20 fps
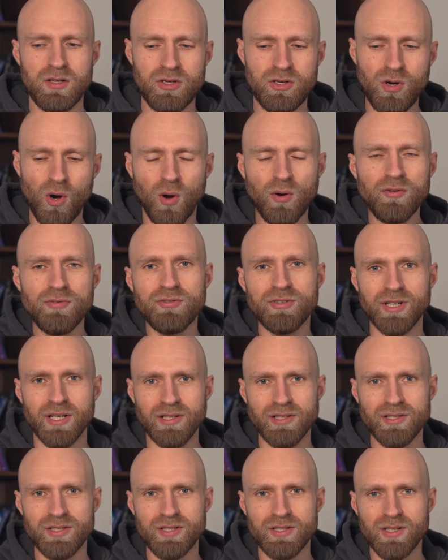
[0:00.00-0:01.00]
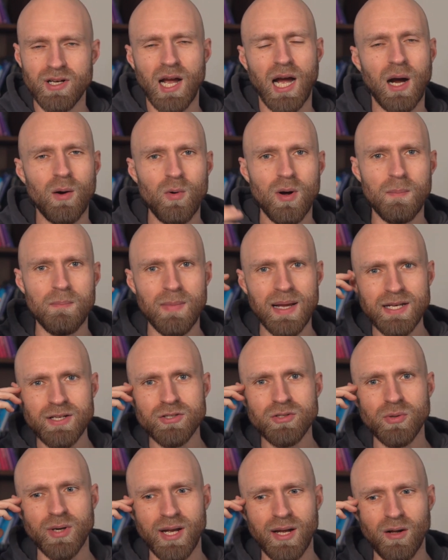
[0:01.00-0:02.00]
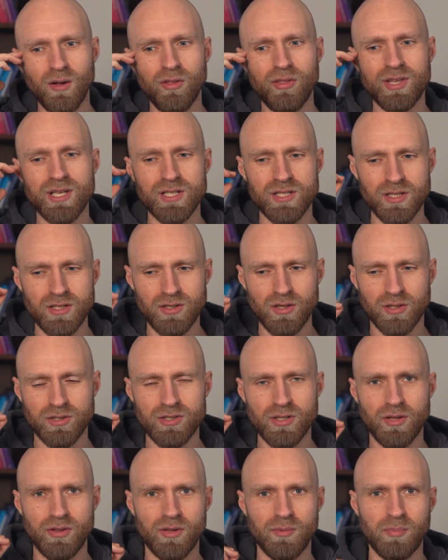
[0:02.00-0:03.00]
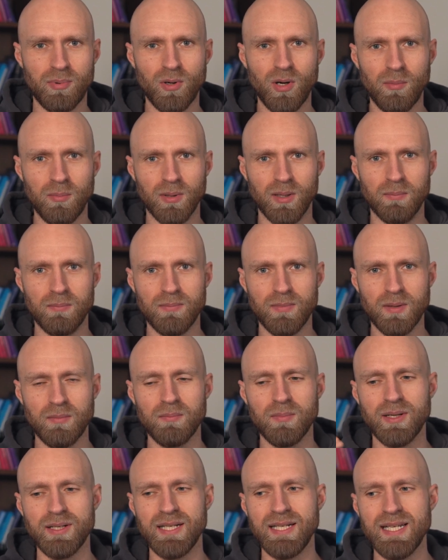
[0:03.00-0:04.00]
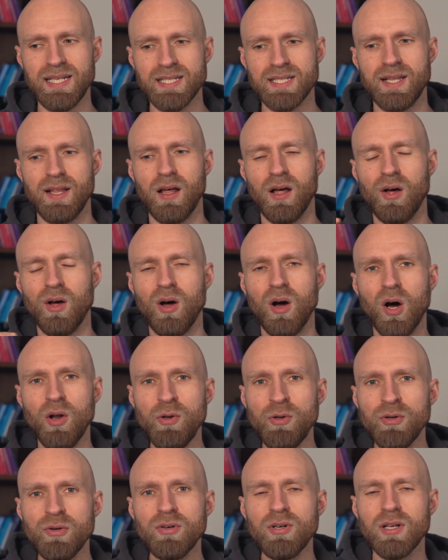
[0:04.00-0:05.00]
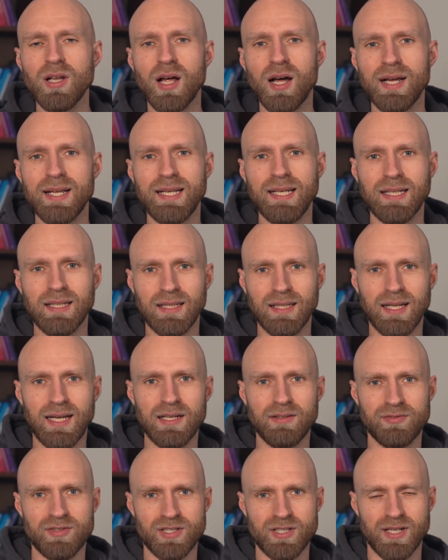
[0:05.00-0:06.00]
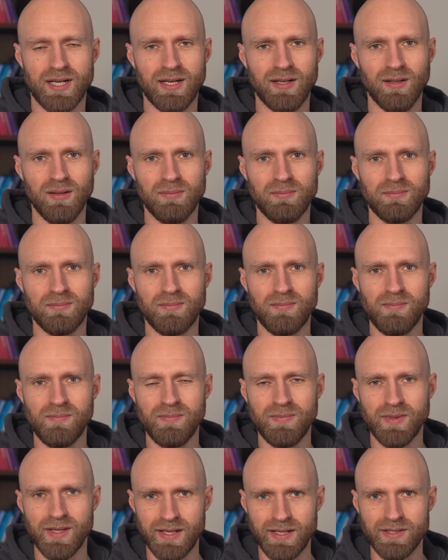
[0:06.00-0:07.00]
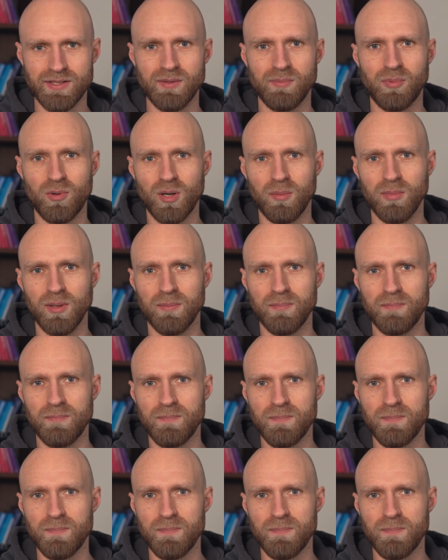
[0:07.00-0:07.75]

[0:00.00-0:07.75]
confidence, our mental health, is not the problem, but it is the underlying lifestyle that is the problem.